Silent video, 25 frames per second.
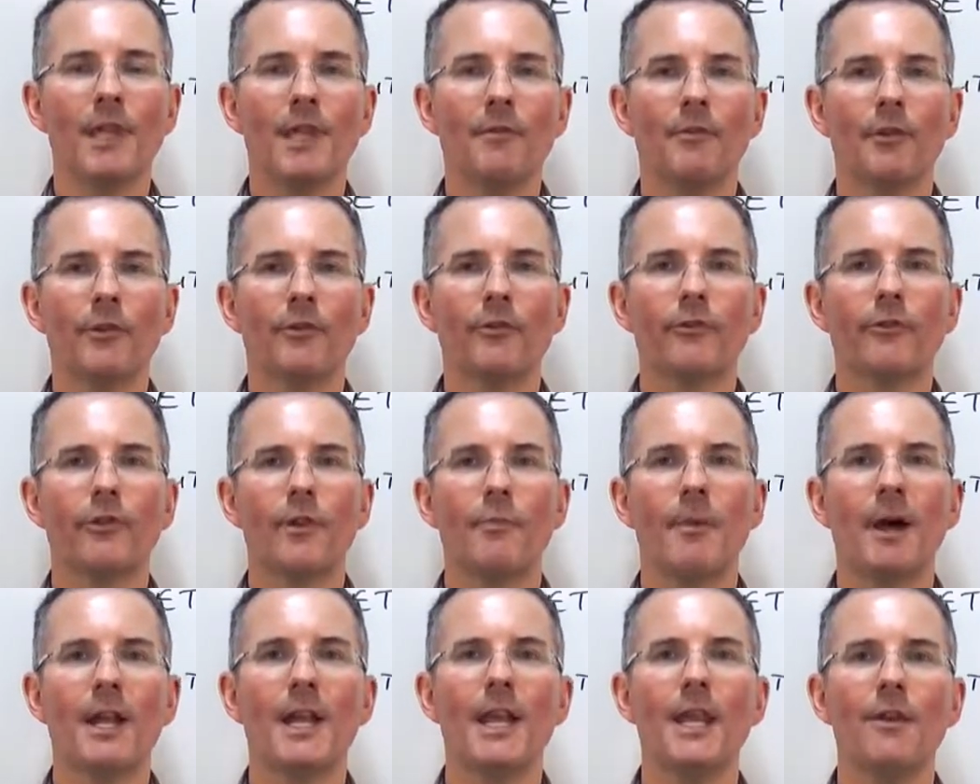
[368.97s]
give us
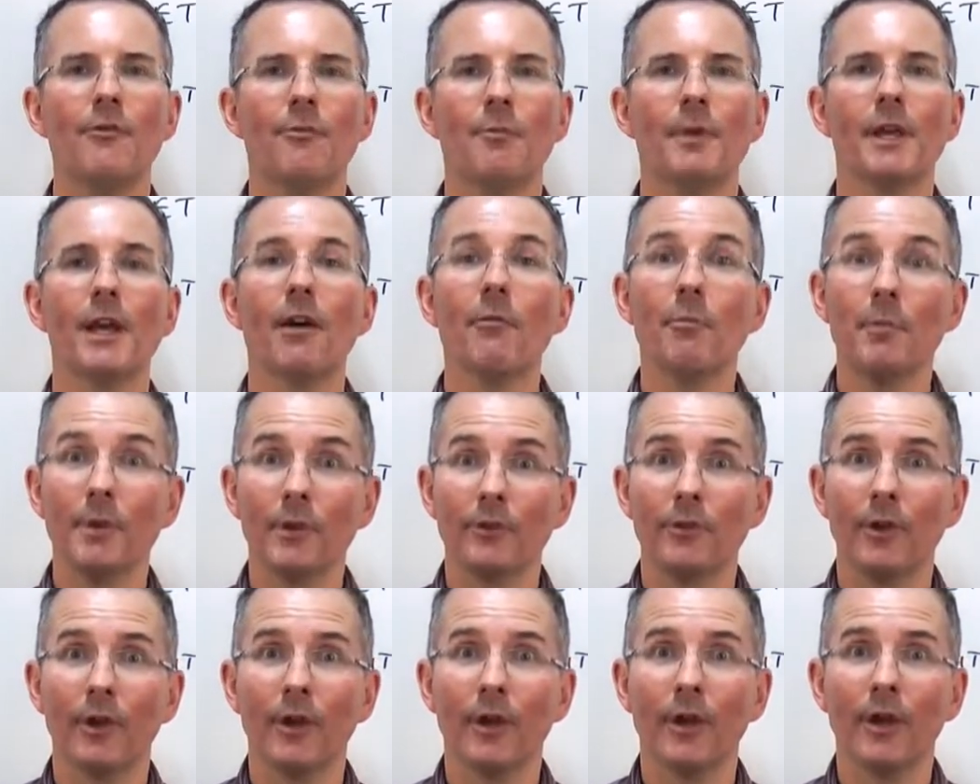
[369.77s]
the money from the
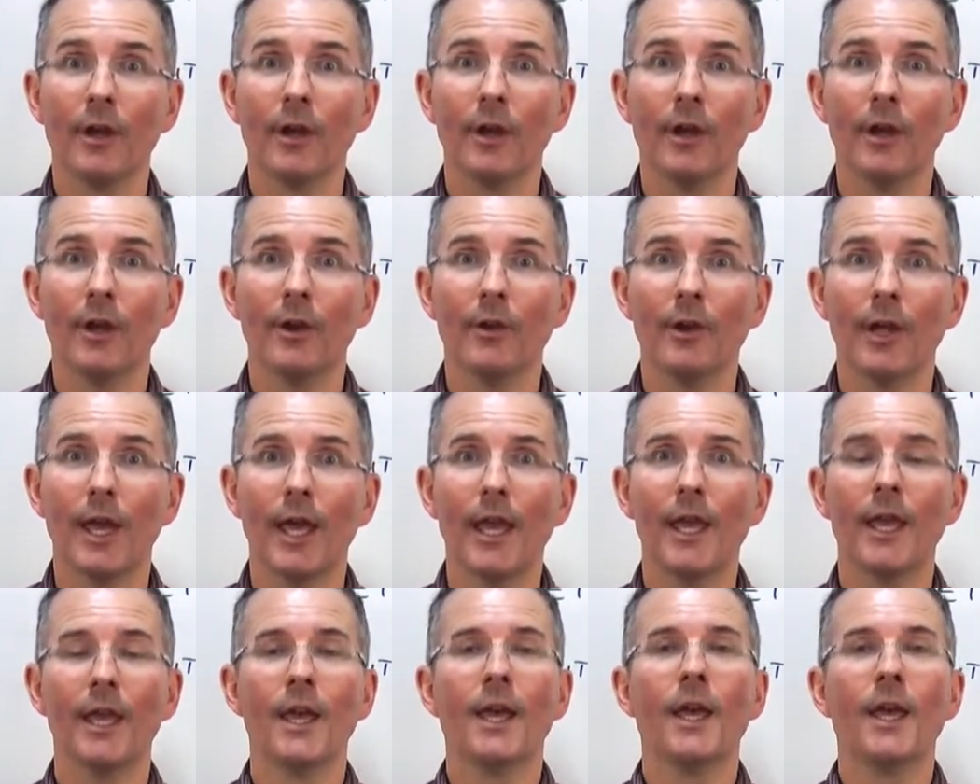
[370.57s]
government,
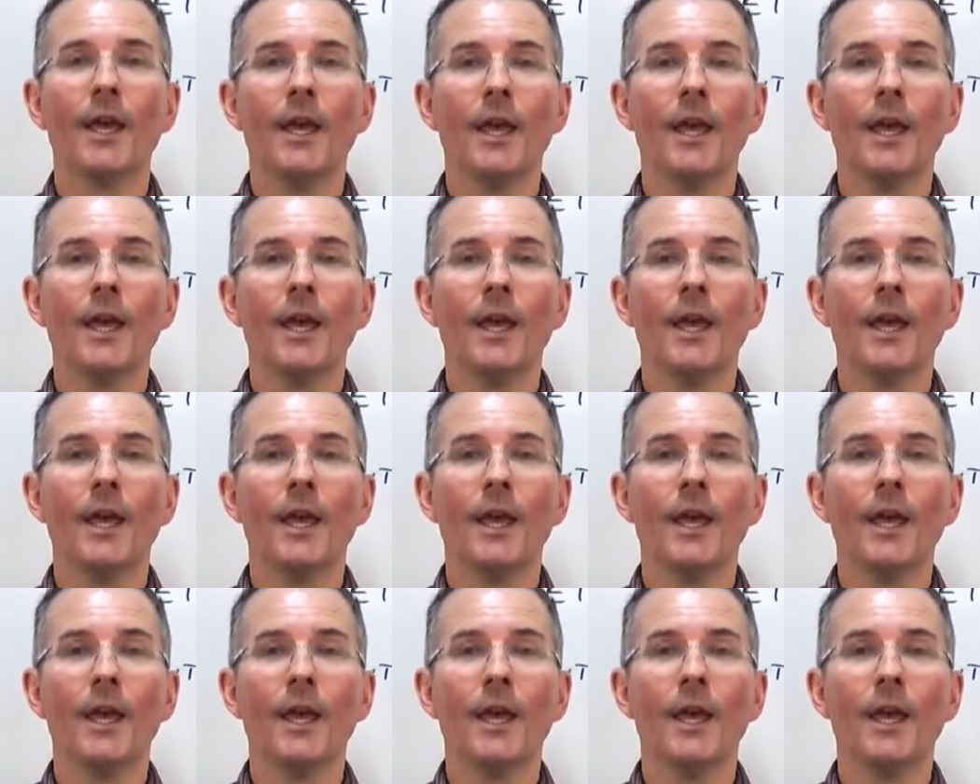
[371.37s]
okay?